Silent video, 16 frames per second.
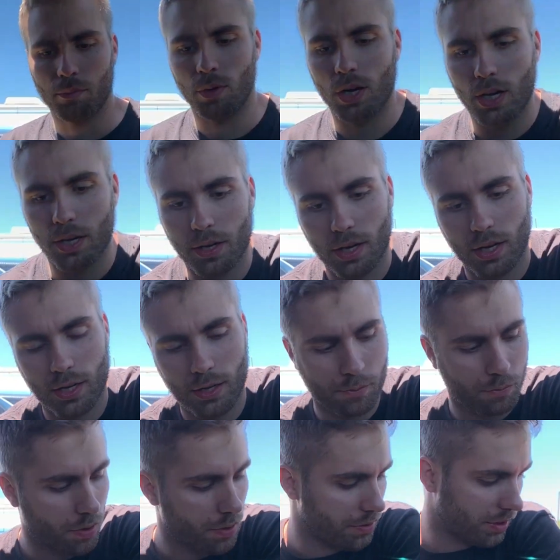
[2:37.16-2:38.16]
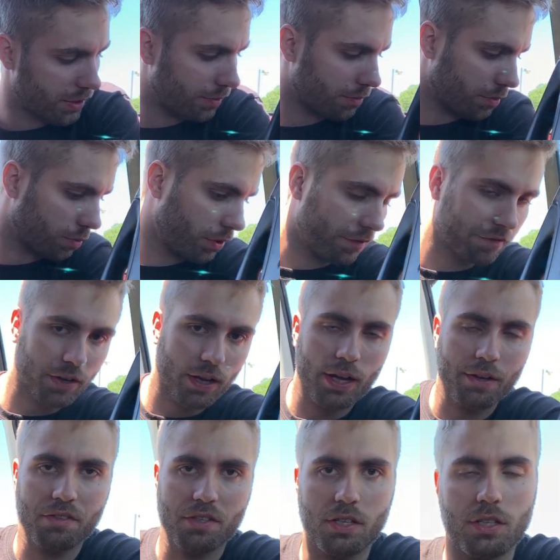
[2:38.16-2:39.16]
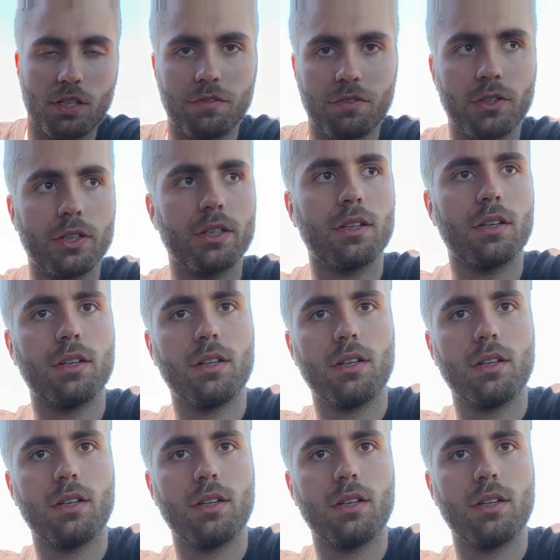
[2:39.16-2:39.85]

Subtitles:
But what was it? It was 1.5, 60 foot,